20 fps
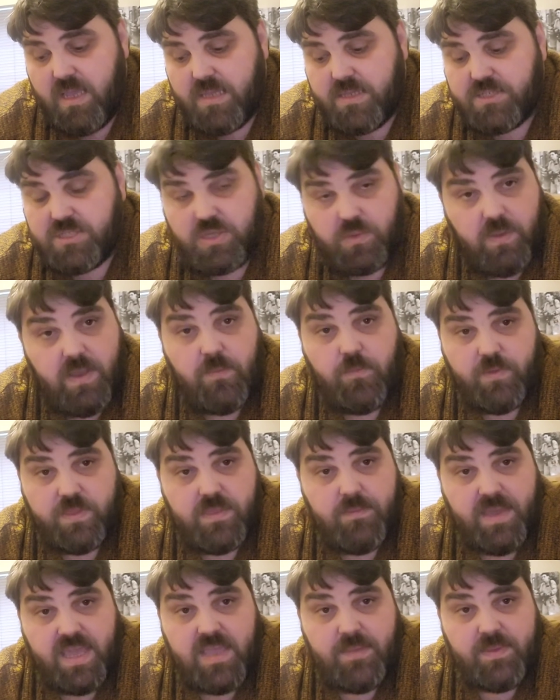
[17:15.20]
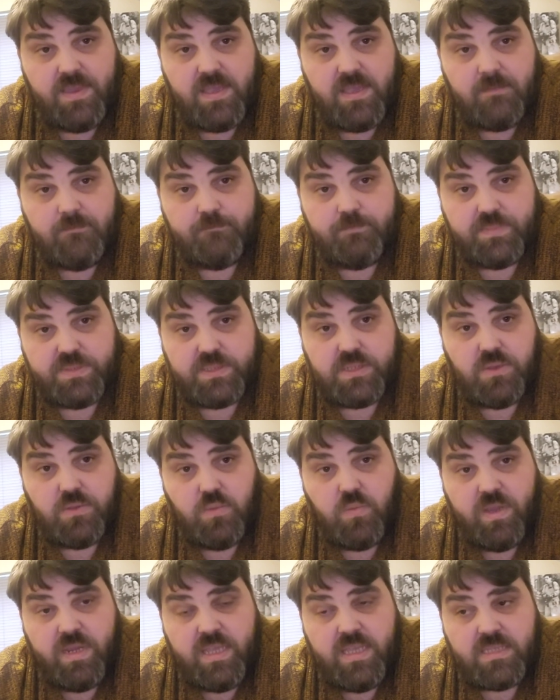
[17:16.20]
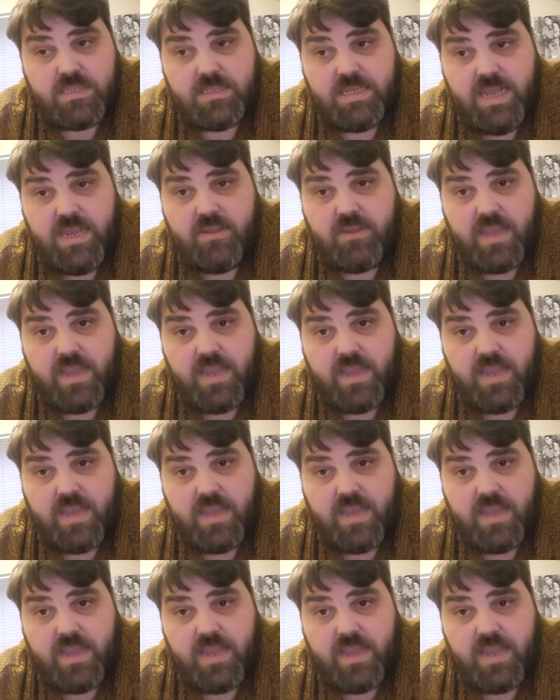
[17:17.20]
she went with the baby. So Winnie is now